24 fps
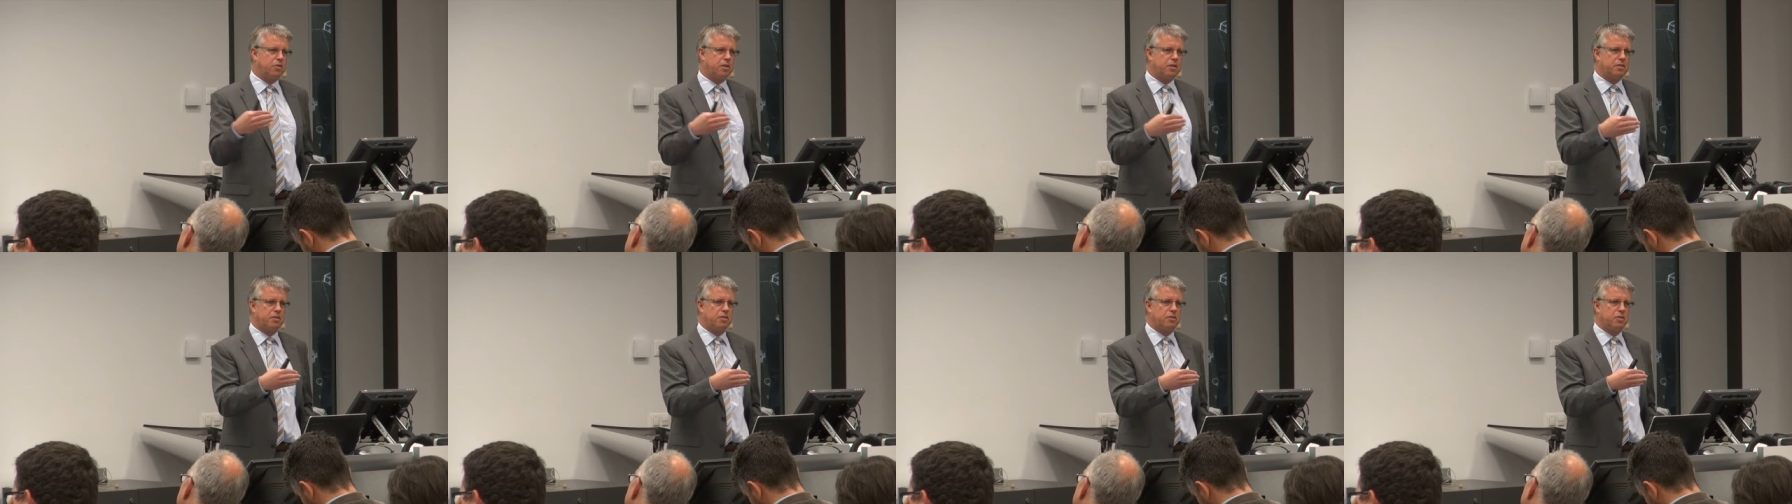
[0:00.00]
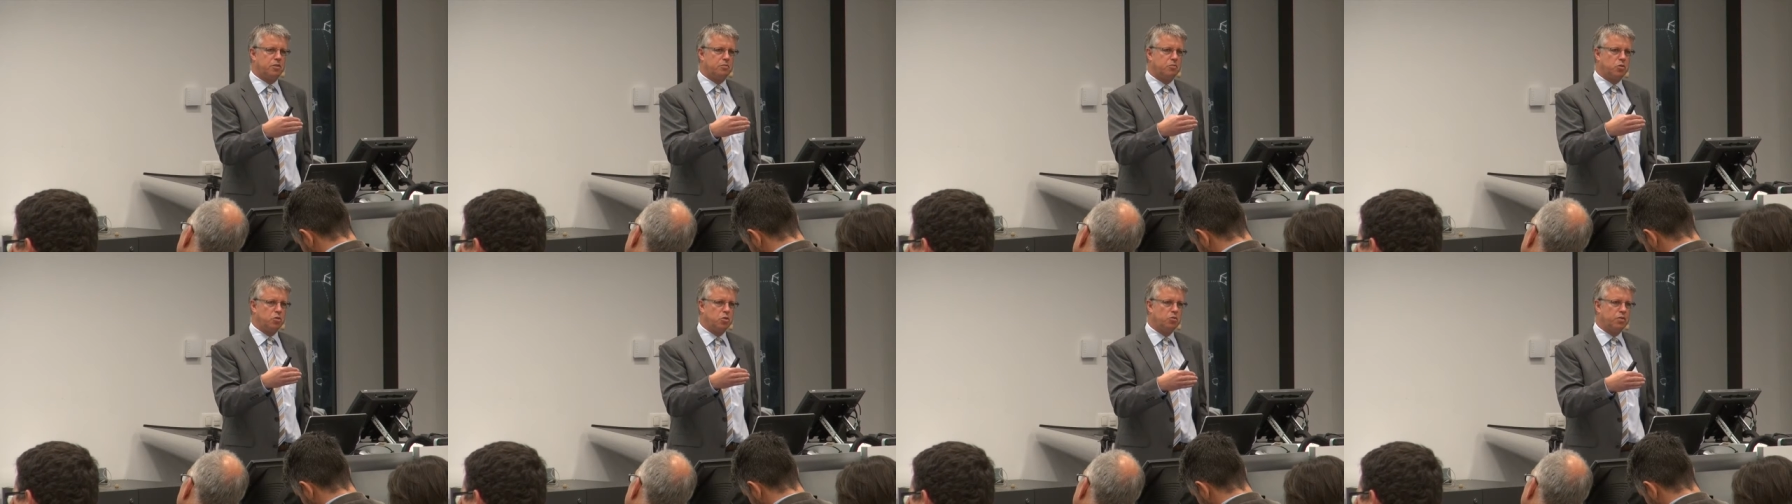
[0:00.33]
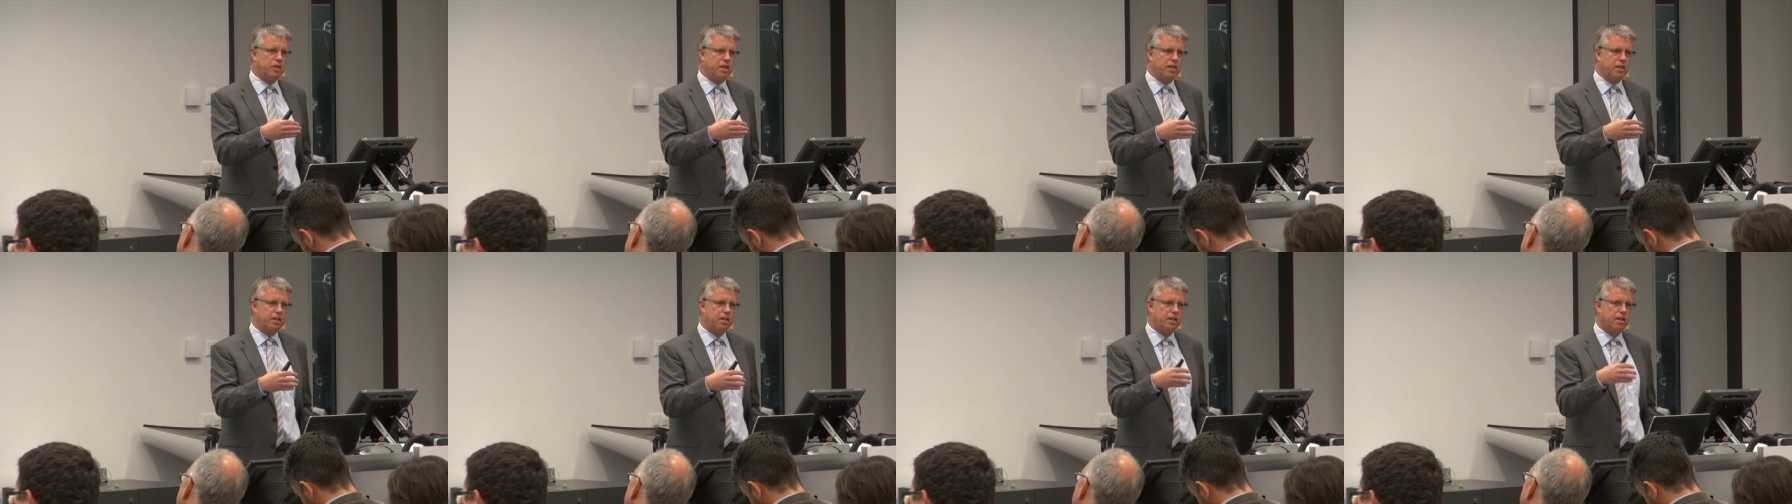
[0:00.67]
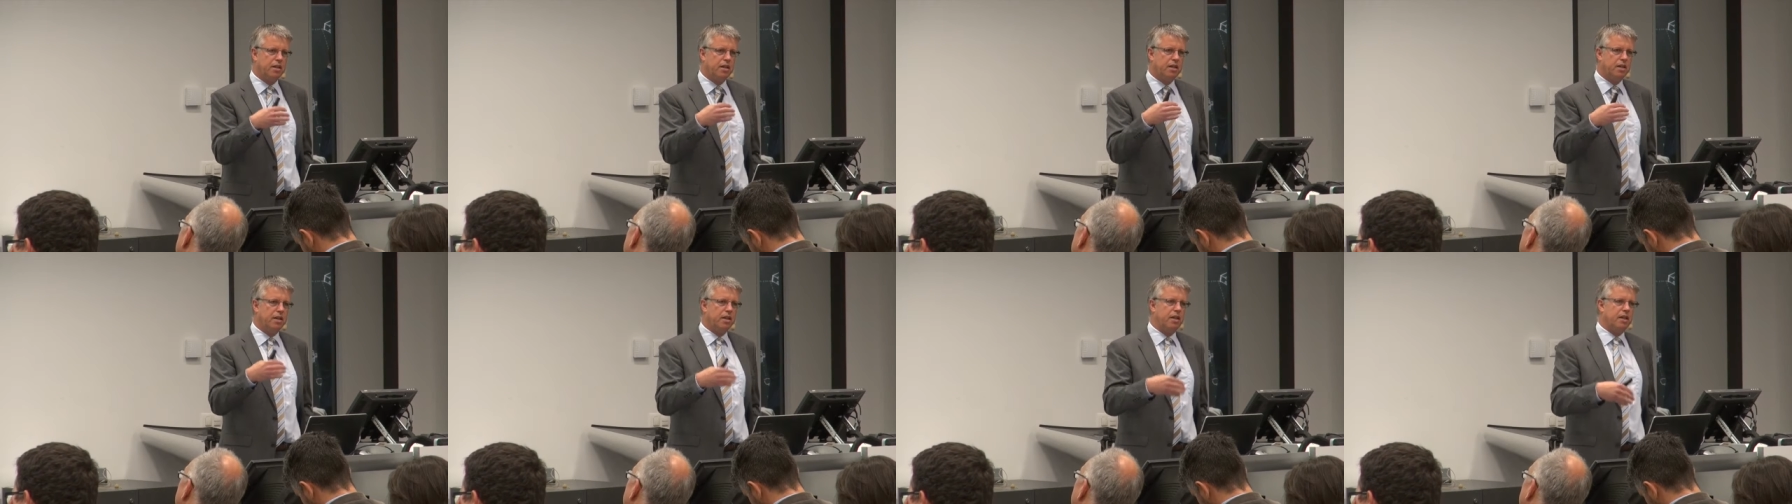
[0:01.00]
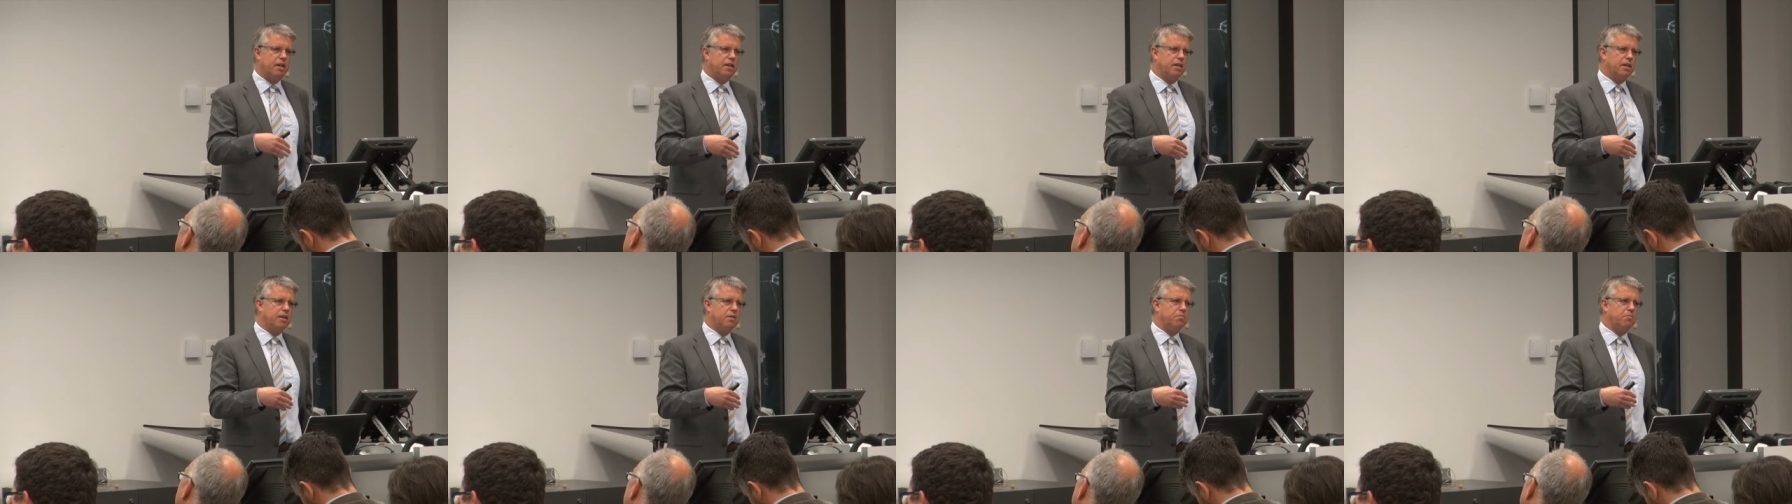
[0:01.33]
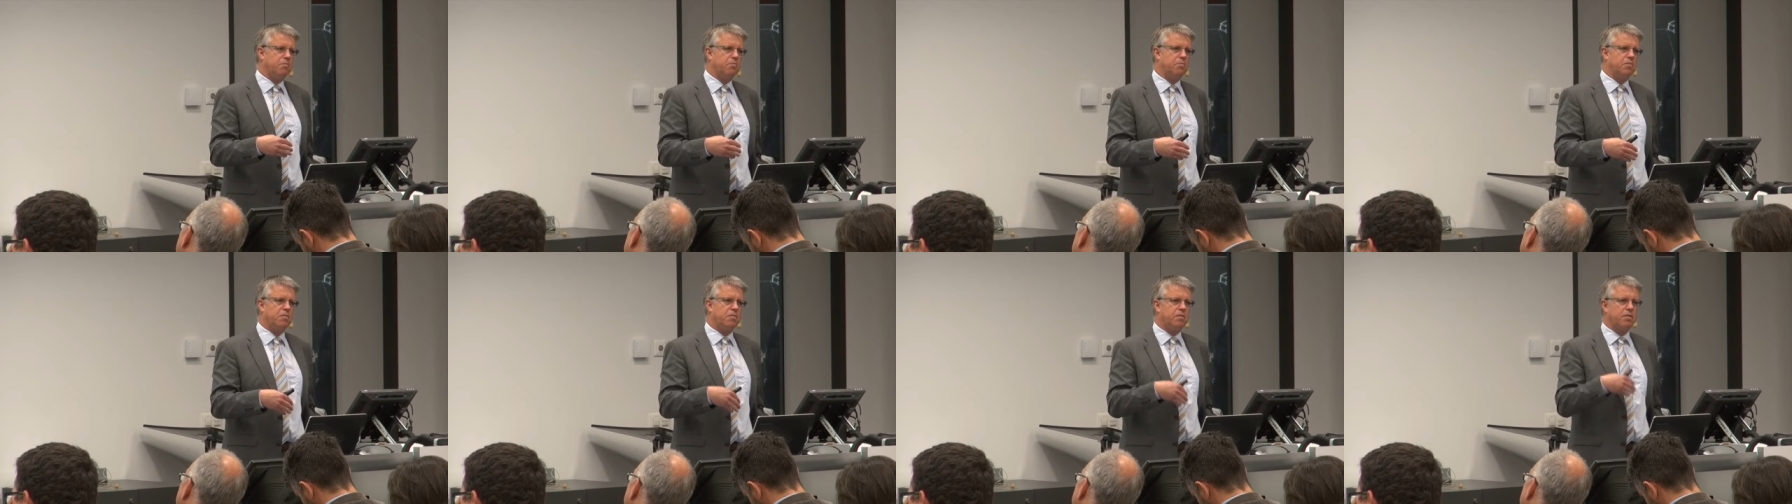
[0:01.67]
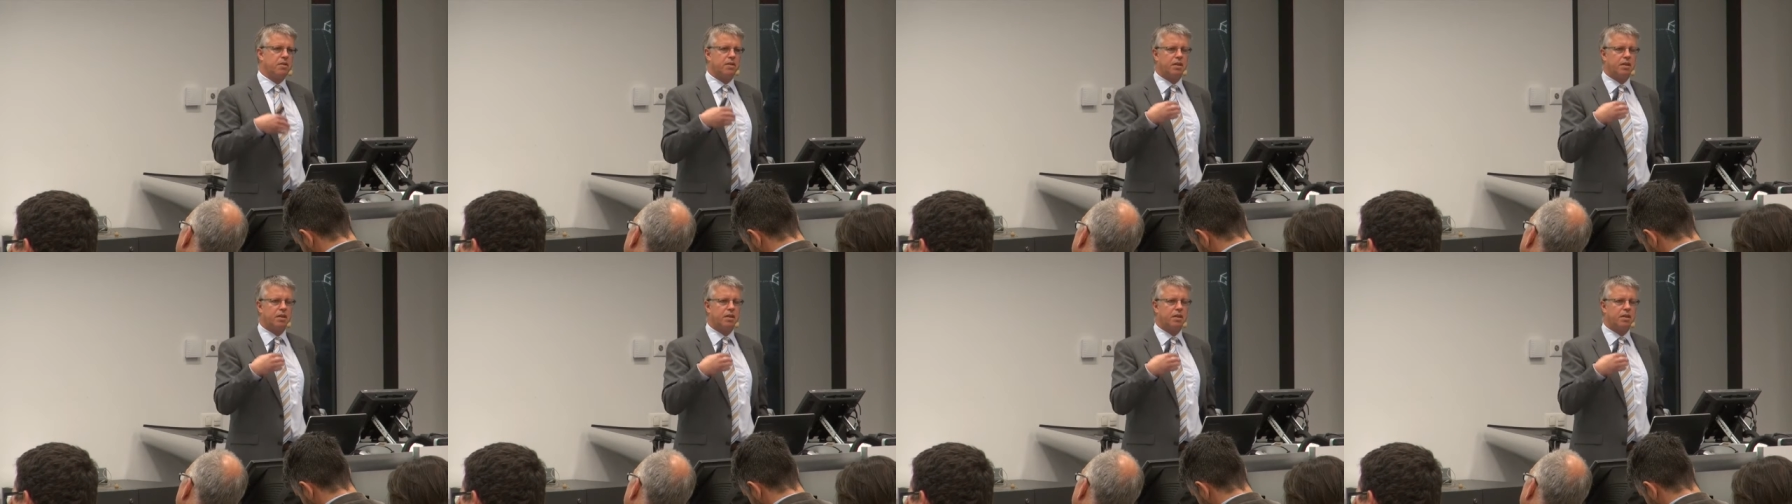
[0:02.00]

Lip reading: fast it is moving, and